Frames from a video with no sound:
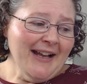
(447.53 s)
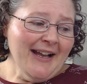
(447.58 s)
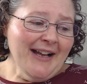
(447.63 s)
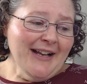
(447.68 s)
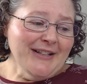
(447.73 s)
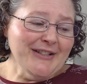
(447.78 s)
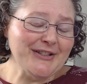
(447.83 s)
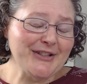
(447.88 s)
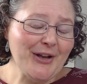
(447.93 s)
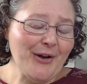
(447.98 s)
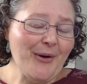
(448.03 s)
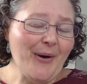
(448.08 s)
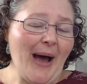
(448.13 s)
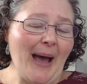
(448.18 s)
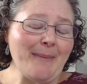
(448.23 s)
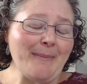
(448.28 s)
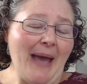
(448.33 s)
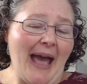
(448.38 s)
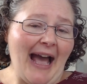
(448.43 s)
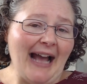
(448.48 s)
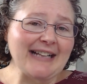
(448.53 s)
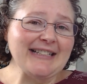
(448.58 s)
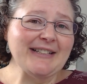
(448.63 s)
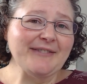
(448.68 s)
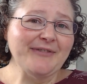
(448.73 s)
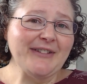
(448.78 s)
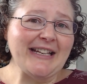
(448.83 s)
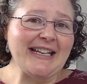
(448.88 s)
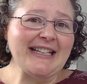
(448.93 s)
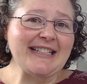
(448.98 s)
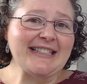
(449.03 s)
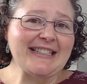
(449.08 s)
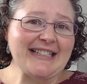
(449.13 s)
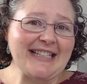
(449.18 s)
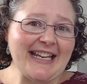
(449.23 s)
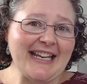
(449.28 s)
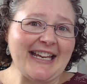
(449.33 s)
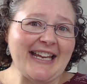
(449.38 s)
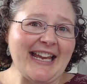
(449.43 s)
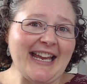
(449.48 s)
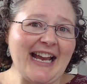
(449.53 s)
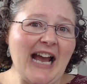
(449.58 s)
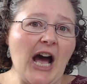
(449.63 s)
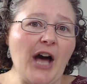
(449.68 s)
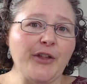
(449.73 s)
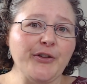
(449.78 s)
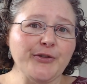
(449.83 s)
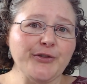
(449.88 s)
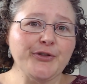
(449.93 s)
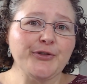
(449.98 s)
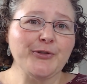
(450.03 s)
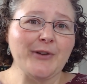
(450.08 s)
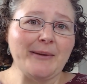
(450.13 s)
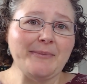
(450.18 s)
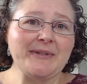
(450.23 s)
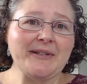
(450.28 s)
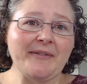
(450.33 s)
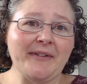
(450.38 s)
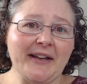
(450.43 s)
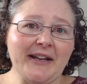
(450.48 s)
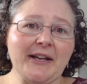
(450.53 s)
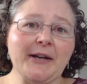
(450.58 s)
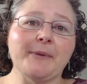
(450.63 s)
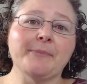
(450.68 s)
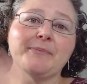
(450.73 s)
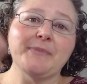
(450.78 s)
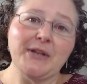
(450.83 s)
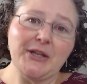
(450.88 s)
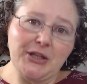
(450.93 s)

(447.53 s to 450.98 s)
So I'm actively seeking other streams of income,